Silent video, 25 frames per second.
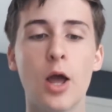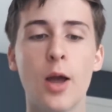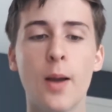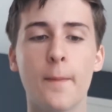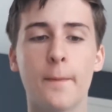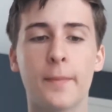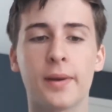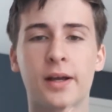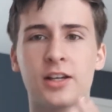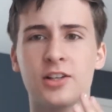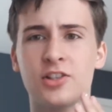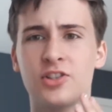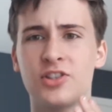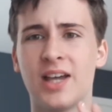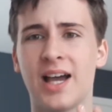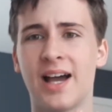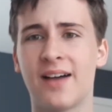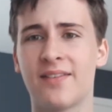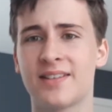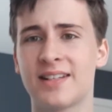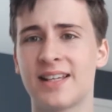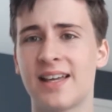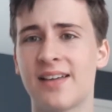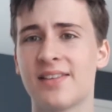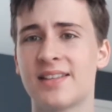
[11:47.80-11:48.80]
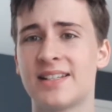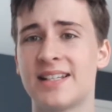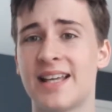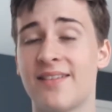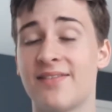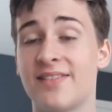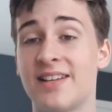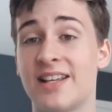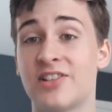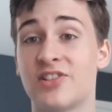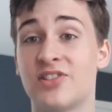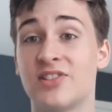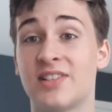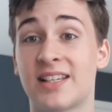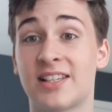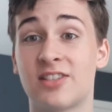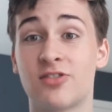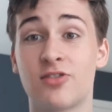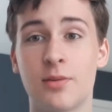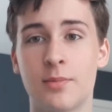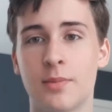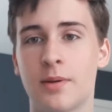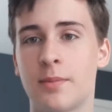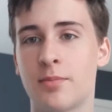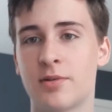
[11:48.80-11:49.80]
because you have to get the definitions
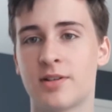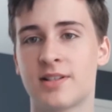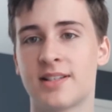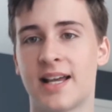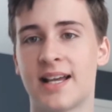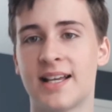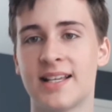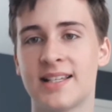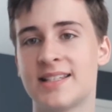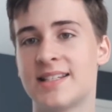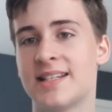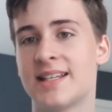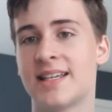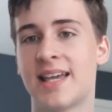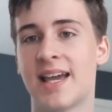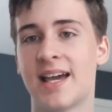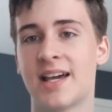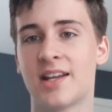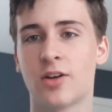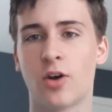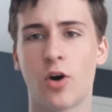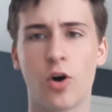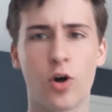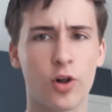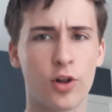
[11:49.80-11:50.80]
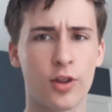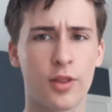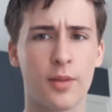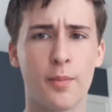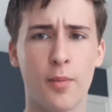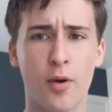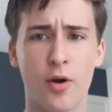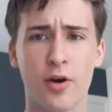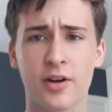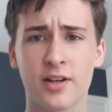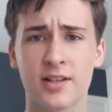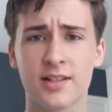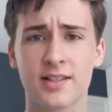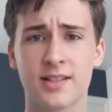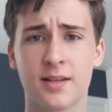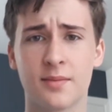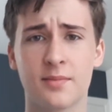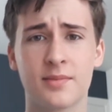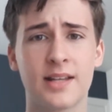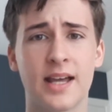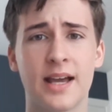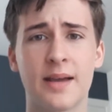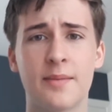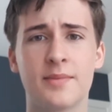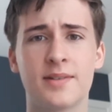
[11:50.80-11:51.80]
extremely precise to get all the marks.
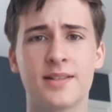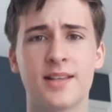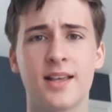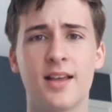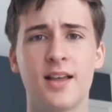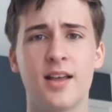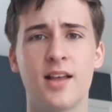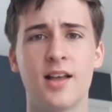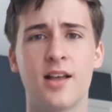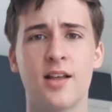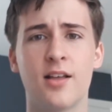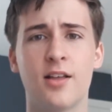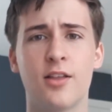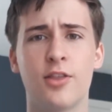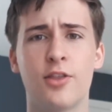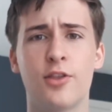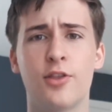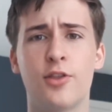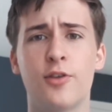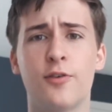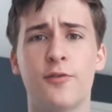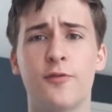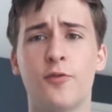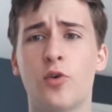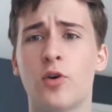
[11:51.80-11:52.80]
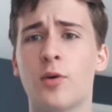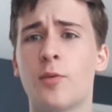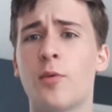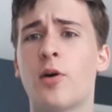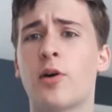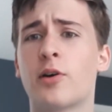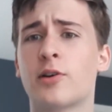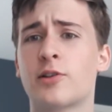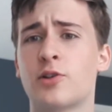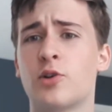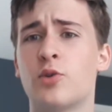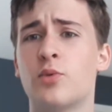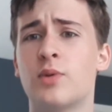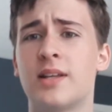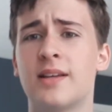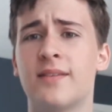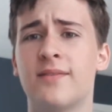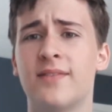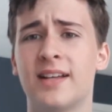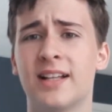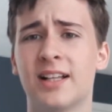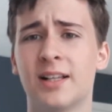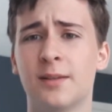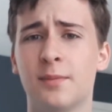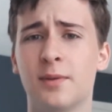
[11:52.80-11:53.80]
Sometimes the four marks are only
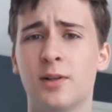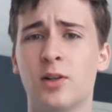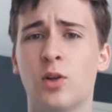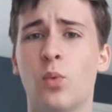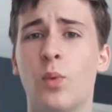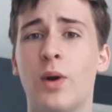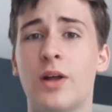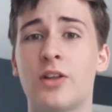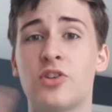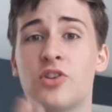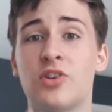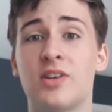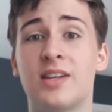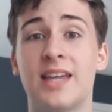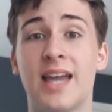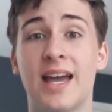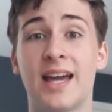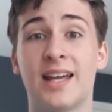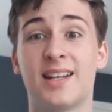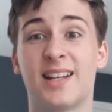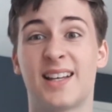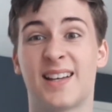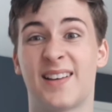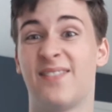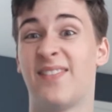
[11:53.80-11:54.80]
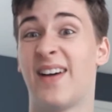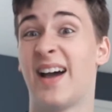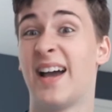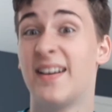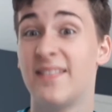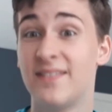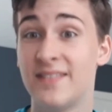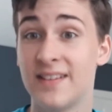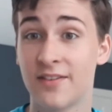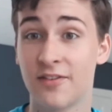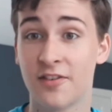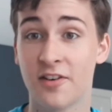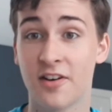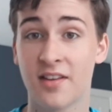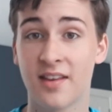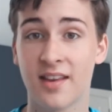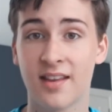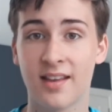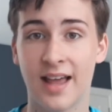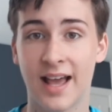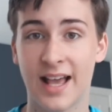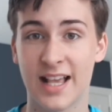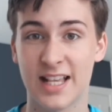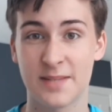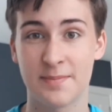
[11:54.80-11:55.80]
available when you get like five different
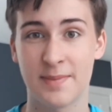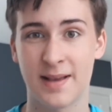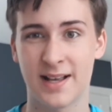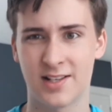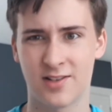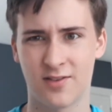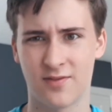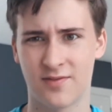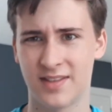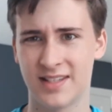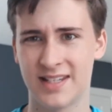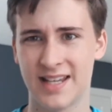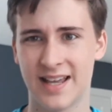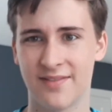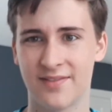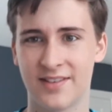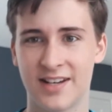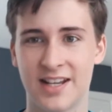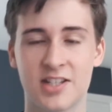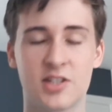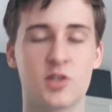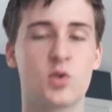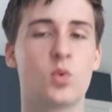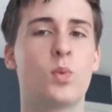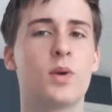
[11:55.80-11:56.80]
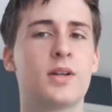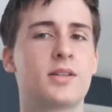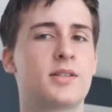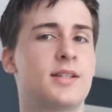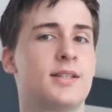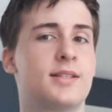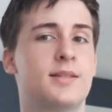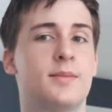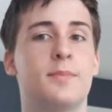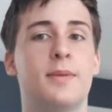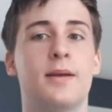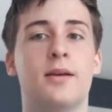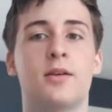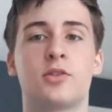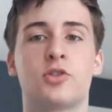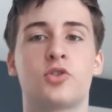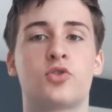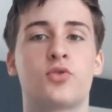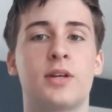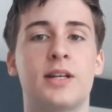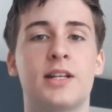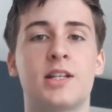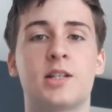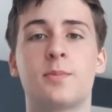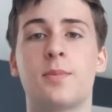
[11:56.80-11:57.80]
aspects of the definition, which is a bit
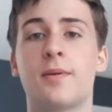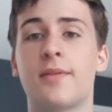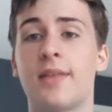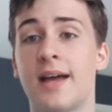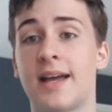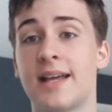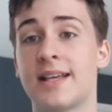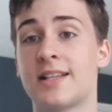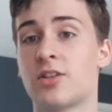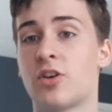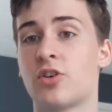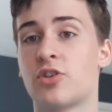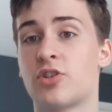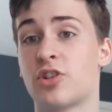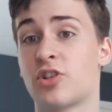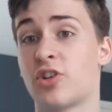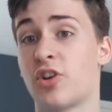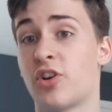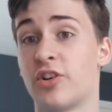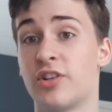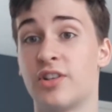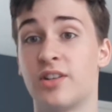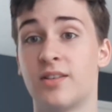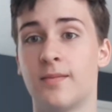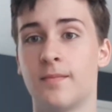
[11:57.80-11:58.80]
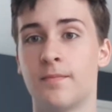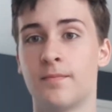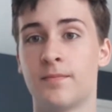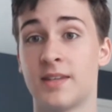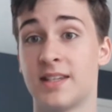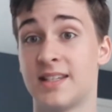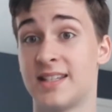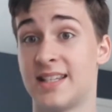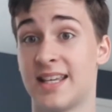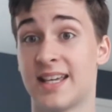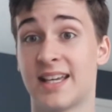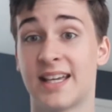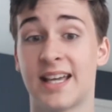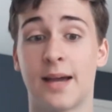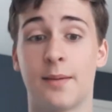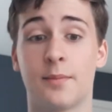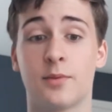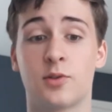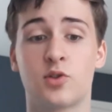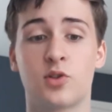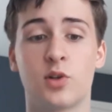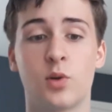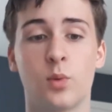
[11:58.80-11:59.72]
strange, but that is just how CA chemistry